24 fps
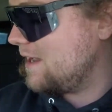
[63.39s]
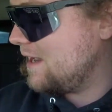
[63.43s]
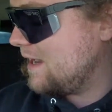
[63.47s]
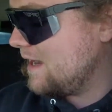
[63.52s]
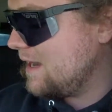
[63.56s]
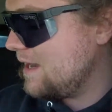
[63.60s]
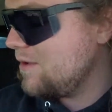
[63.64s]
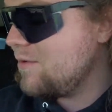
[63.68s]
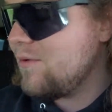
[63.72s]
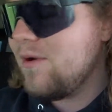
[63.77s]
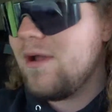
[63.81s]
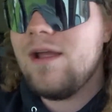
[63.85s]
it
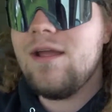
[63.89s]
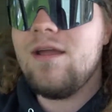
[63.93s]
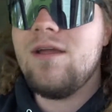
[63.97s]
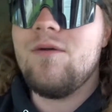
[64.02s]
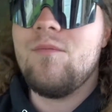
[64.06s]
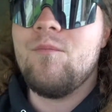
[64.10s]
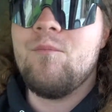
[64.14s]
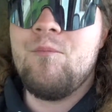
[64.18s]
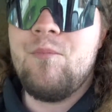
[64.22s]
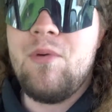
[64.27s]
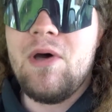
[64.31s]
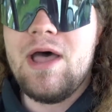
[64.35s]
anywhere,
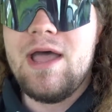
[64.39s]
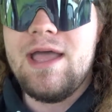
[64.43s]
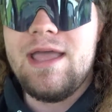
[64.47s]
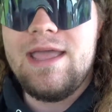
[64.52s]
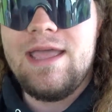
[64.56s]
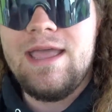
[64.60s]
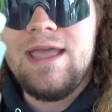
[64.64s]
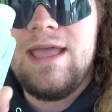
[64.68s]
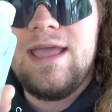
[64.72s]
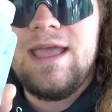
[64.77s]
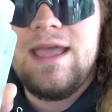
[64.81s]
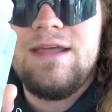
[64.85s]
but
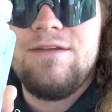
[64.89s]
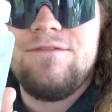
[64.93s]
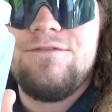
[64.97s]
it had